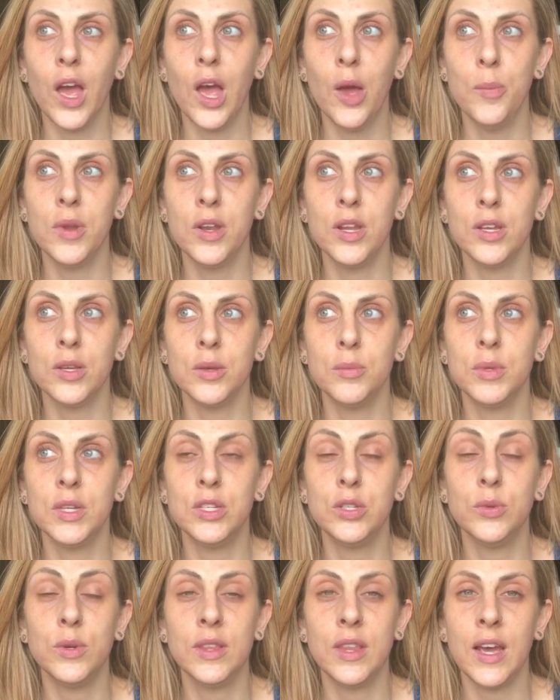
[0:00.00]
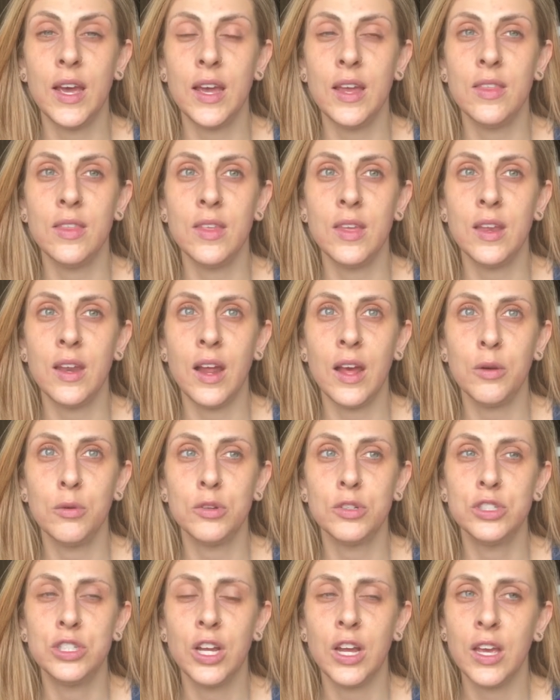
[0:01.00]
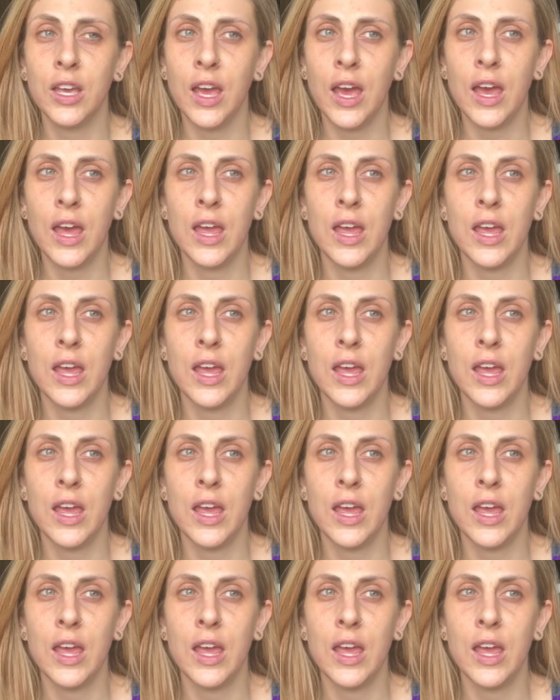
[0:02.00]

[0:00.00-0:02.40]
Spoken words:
gonna be doing that, and then I will check